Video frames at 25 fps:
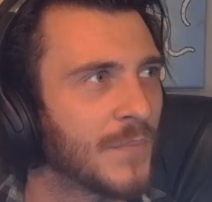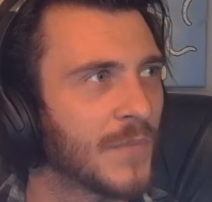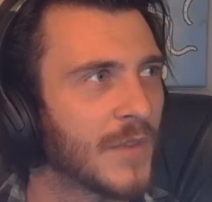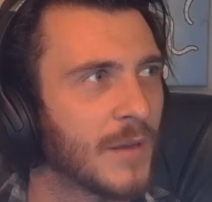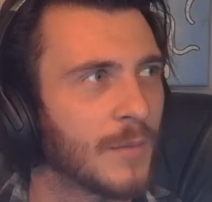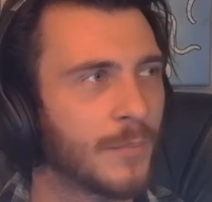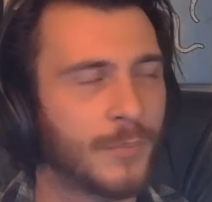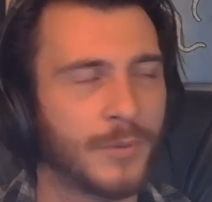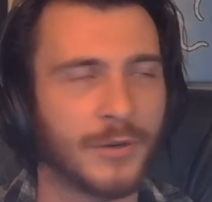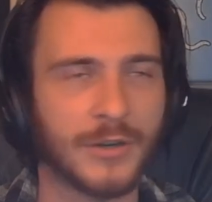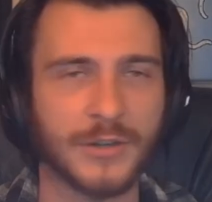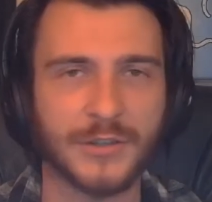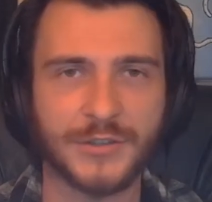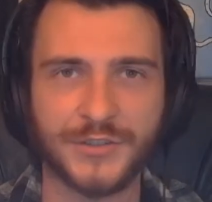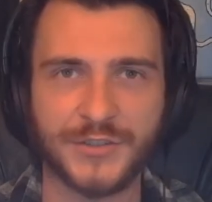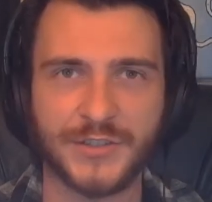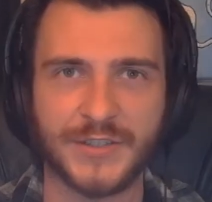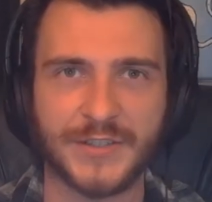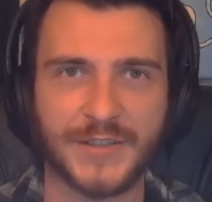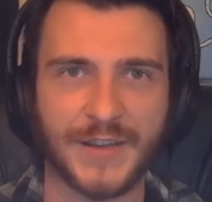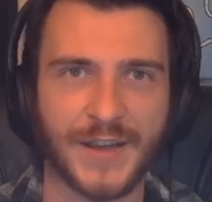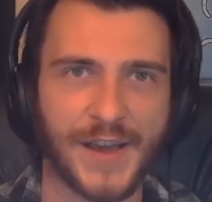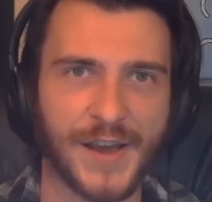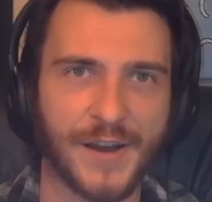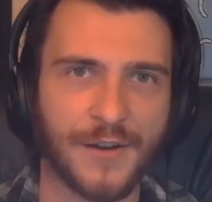
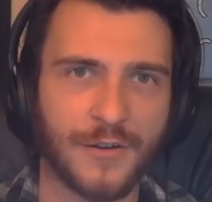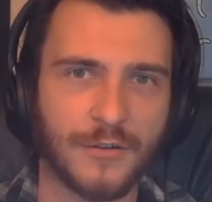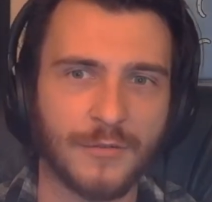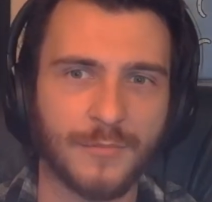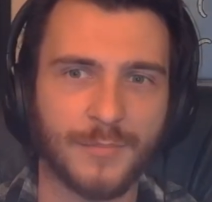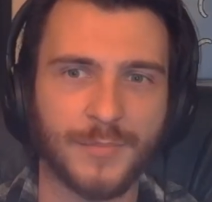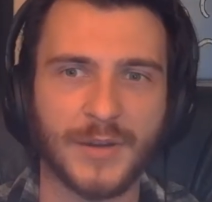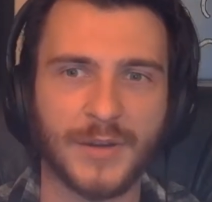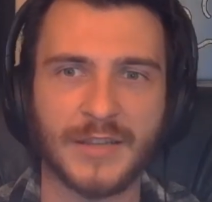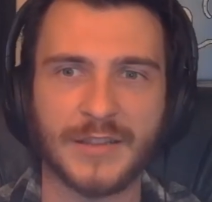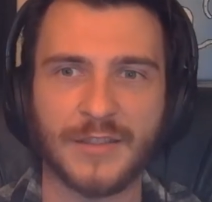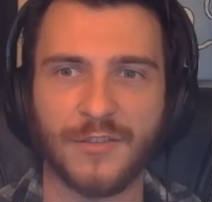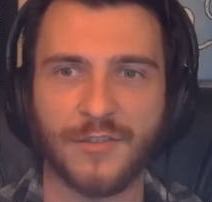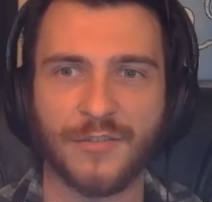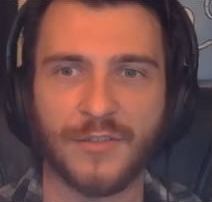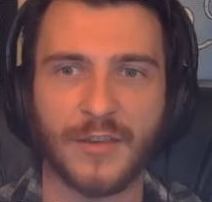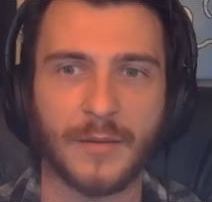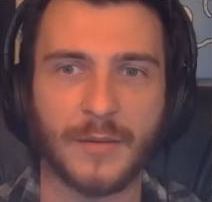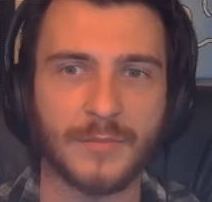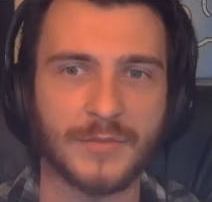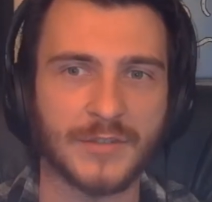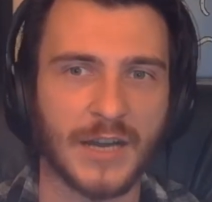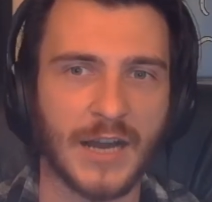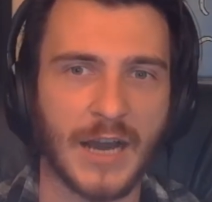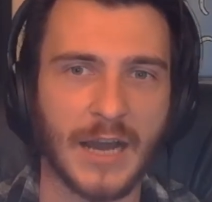pushed down, but at the
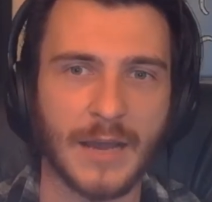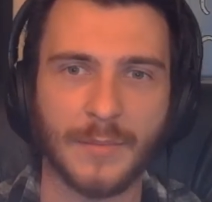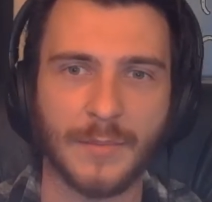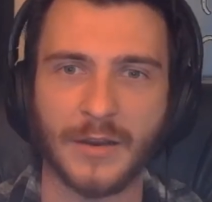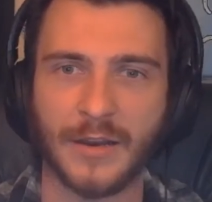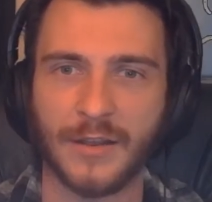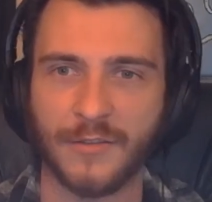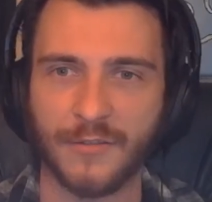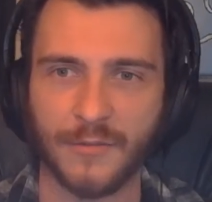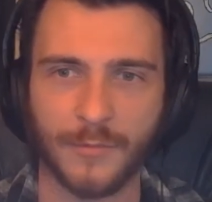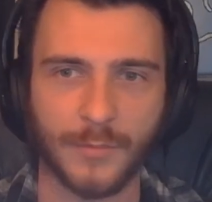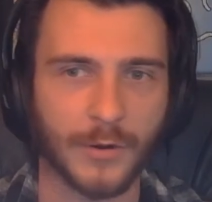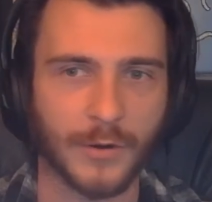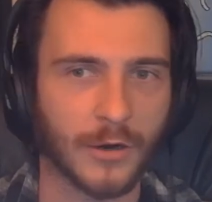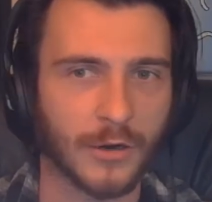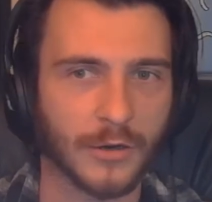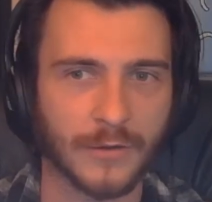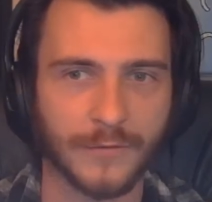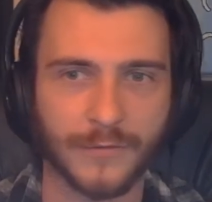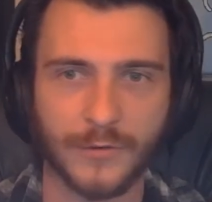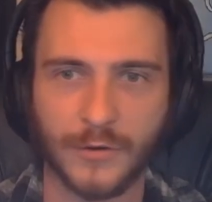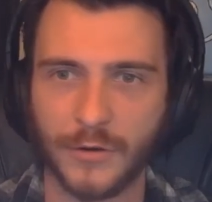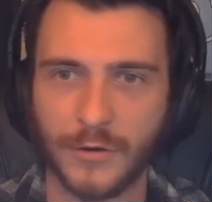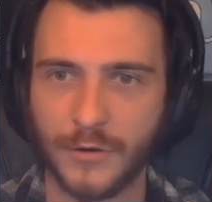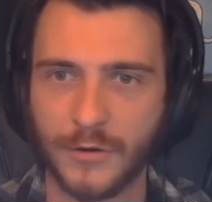same time, it is a part
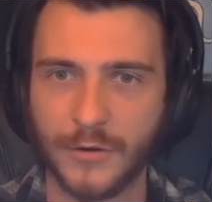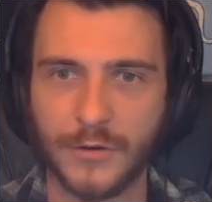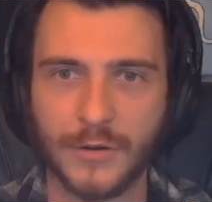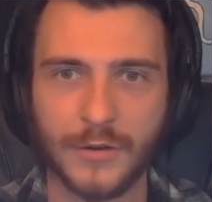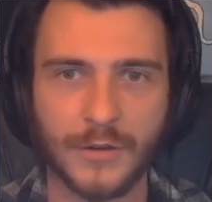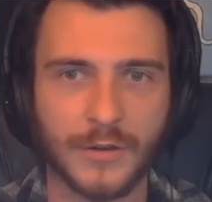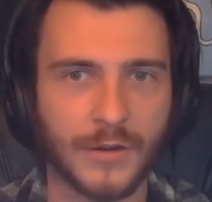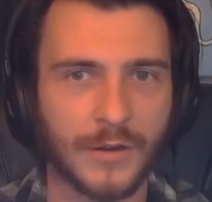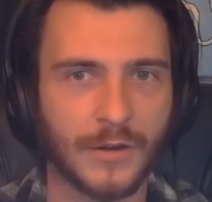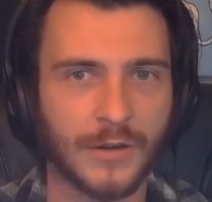of her.